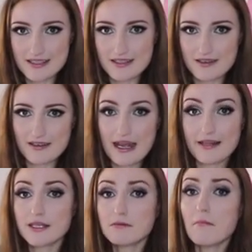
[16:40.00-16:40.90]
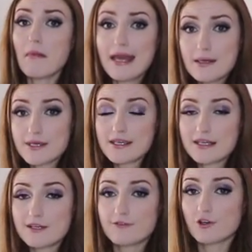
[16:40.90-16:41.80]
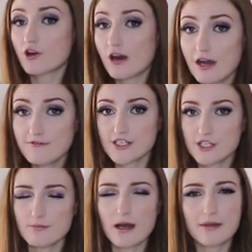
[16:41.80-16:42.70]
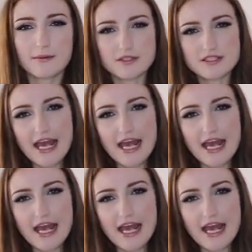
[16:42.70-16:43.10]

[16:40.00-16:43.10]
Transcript: it and then maybe if you're crafty, you might be able to